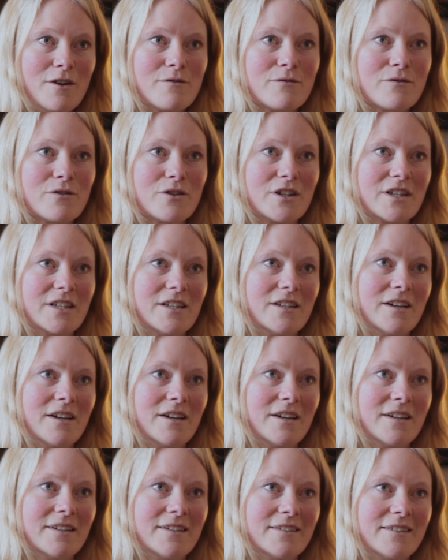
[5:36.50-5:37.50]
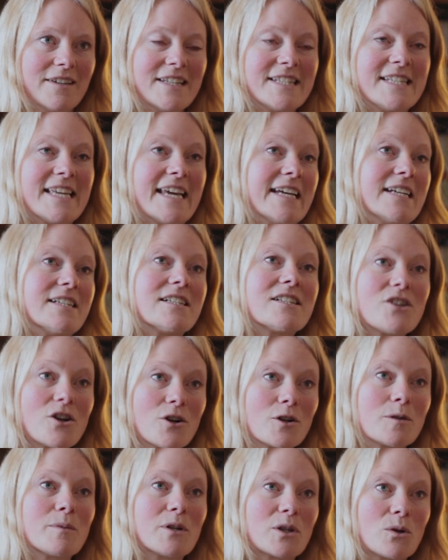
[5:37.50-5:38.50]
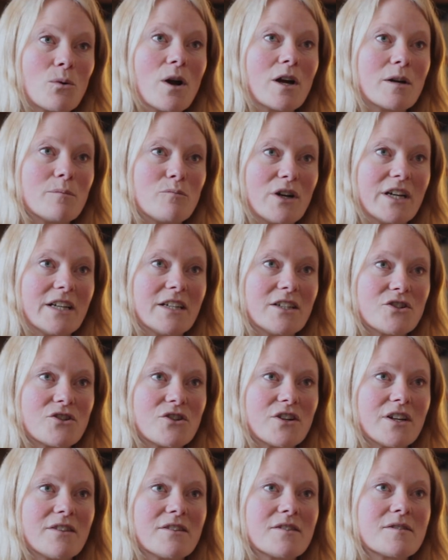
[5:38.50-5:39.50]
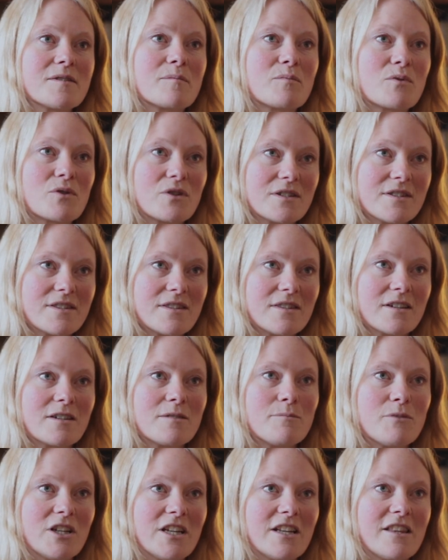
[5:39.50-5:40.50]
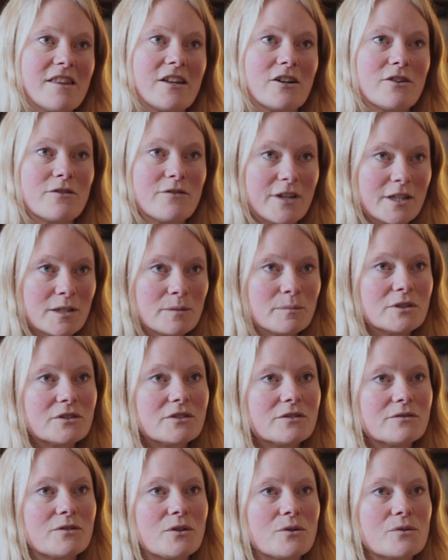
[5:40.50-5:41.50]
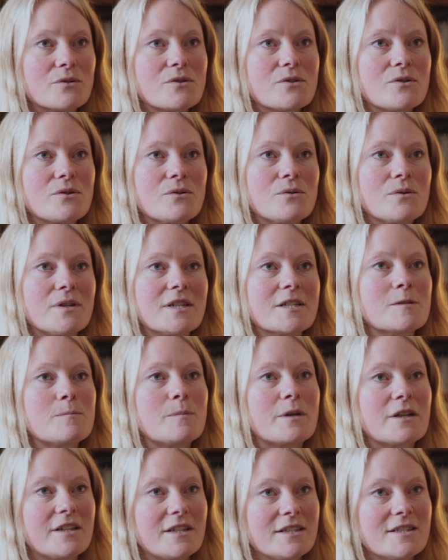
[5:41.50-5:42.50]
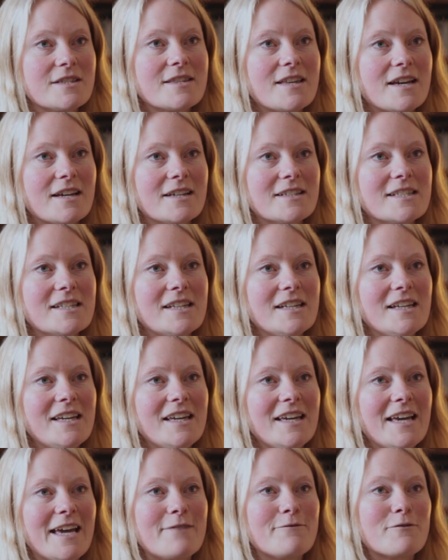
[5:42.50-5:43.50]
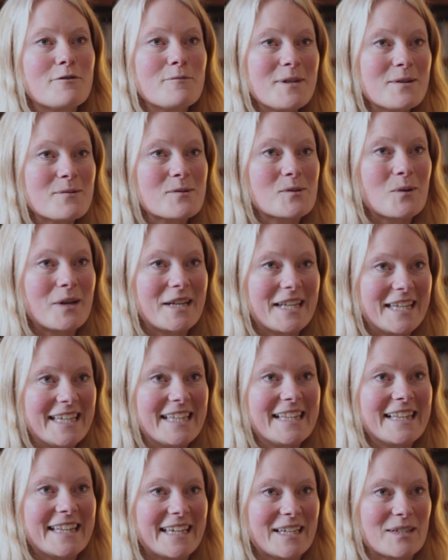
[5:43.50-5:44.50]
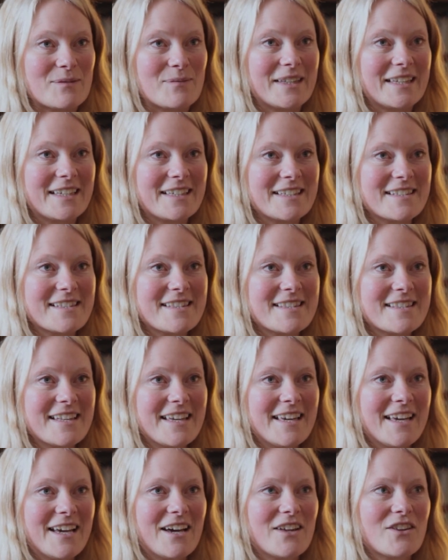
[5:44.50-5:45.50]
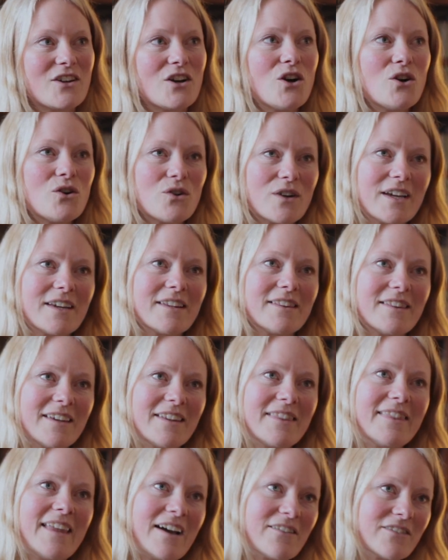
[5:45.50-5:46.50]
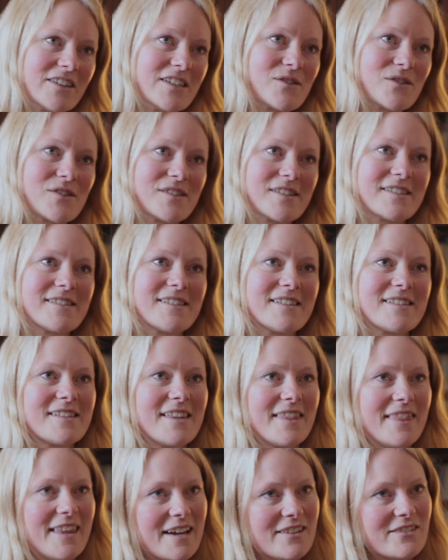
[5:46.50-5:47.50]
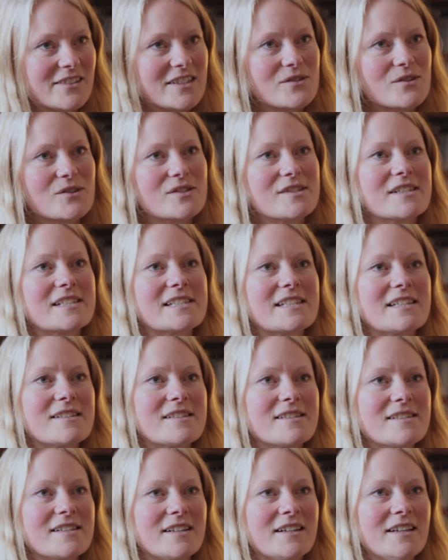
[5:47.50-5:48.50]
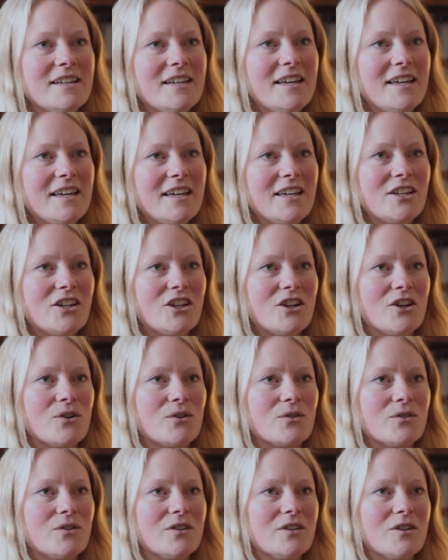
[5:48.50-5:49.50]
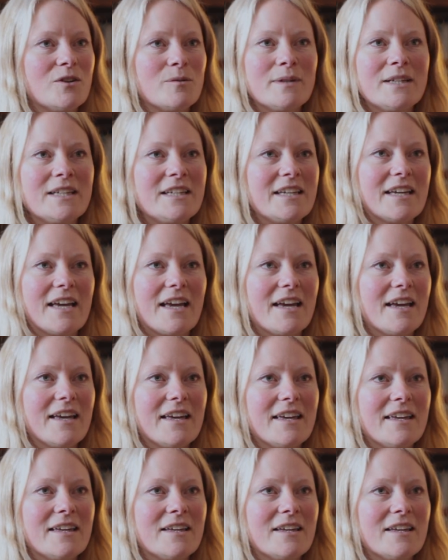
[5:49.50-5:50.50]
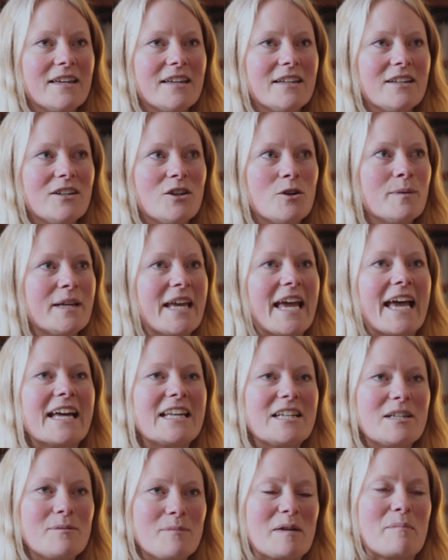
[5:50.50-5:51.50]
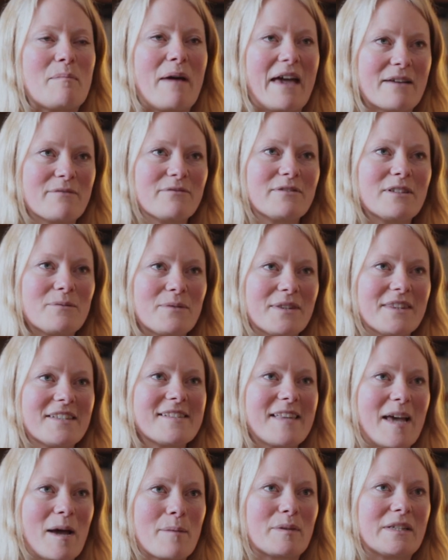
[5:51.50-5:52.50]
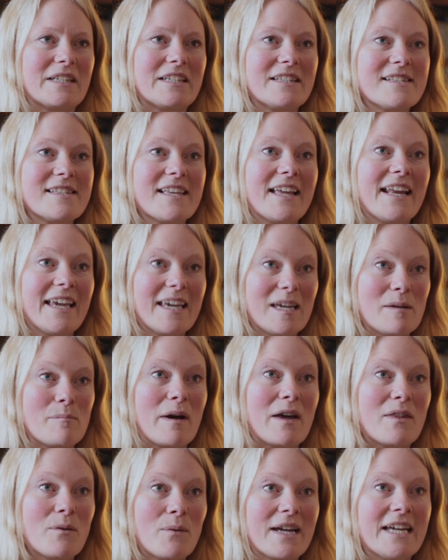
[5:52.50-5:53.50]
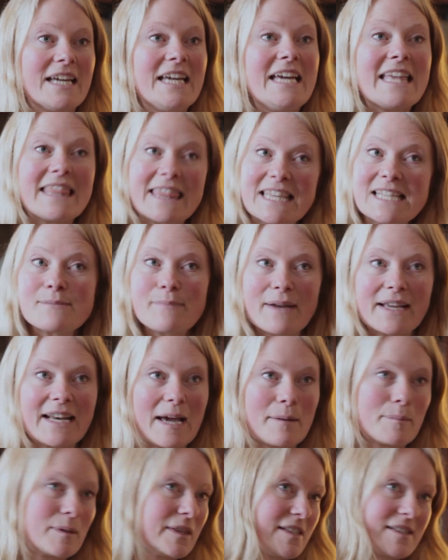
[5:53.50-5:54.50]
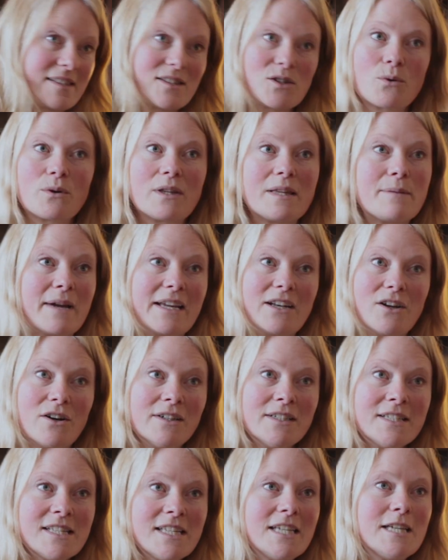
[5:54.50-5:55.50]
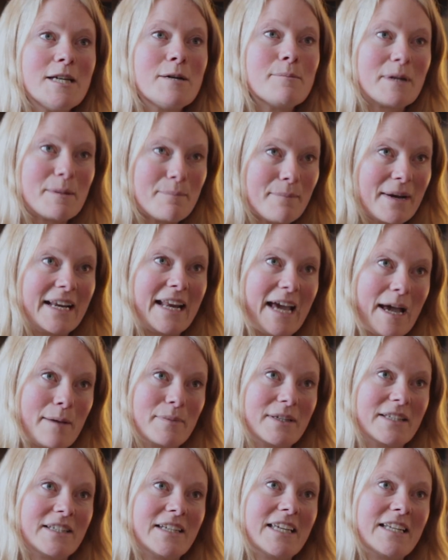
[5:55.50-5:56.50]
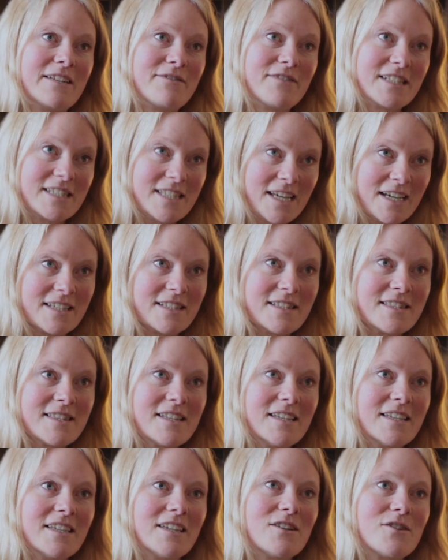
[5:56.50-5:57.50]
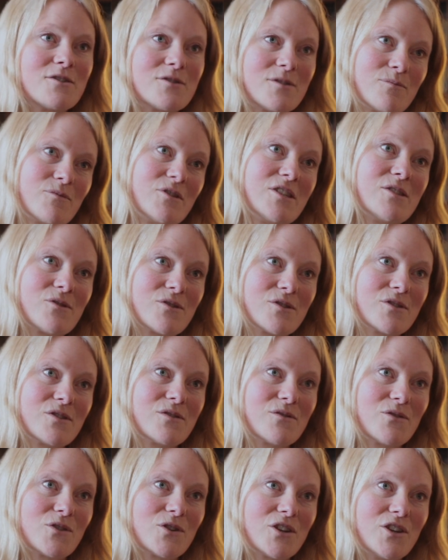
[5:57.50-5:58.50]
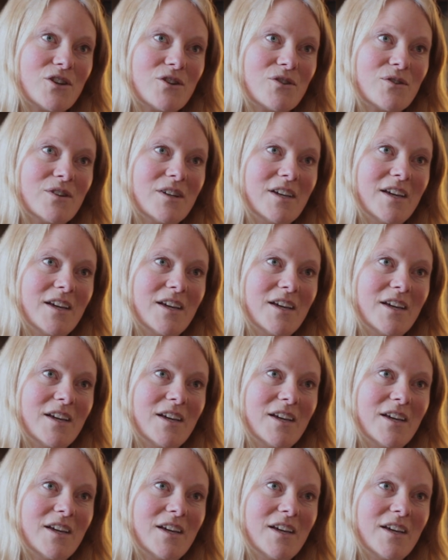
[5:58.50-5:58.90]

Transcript: for a day to talk about acquired brain injury and the supports in the community that are available to folks who experience that. And for me it was quite healing, because I thought, oh, okay, that resource exists and that resource exists. And, you know, nobody handed me a pamphlet when this happened and said, hey, by the way, this might happen, this totally might not, but it might happen. And if it does, here's some resources for you.